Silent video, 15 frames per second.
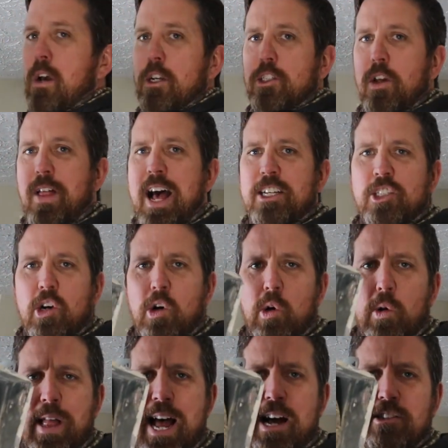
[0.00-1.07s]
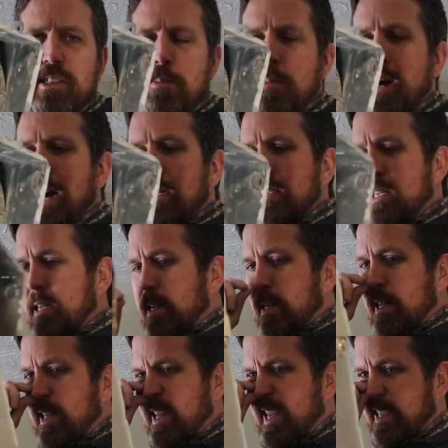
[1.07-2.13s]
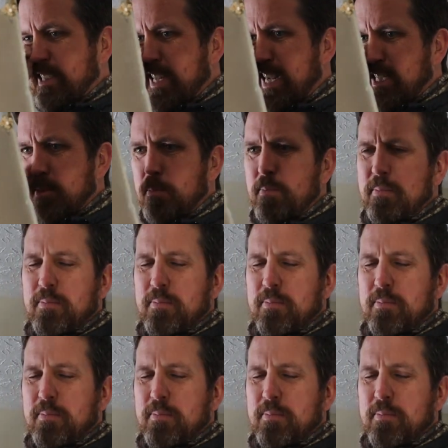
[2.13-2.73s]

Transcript: So that's our old housing box. You can see it's